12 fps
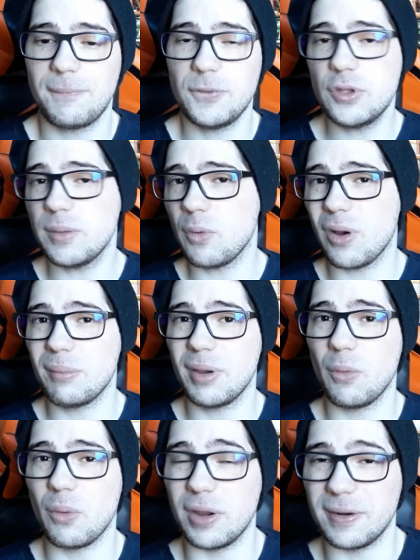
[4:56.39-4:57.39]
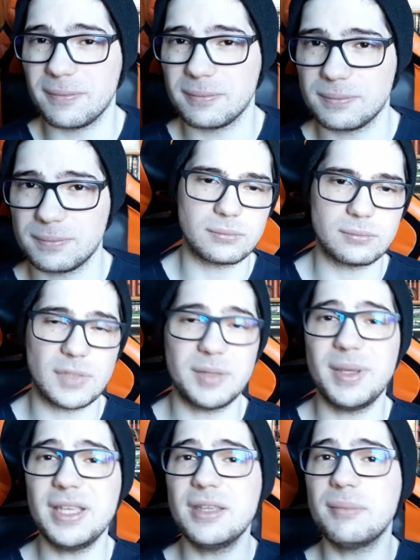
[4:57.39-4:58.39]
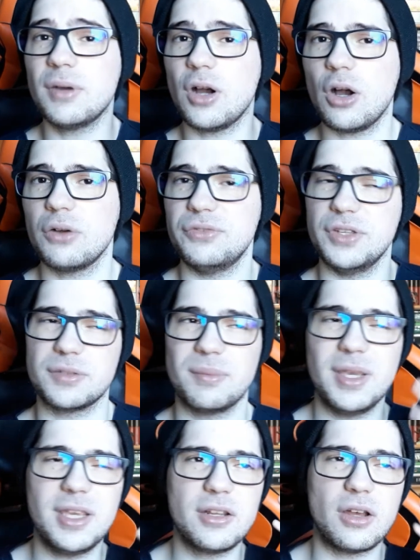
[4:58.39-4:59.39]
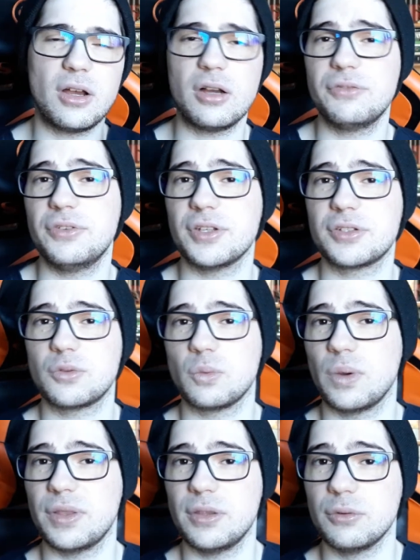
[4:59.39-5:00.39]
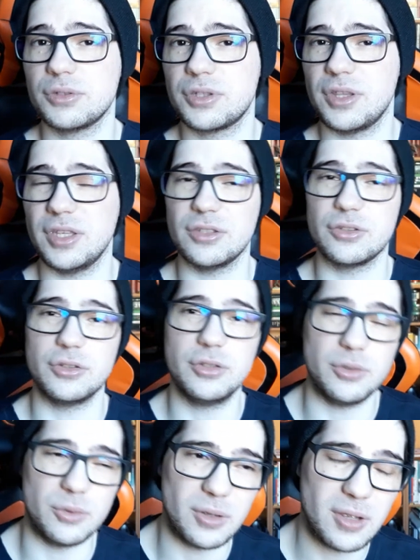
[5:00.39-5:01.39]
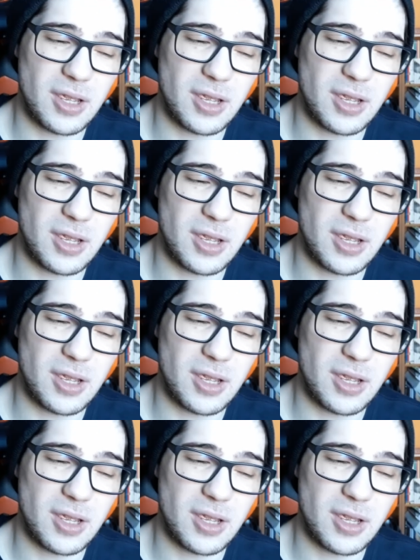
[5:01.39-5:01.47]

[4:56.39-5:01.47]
Do them one by one. and make them obvious, make it obvious what those things do.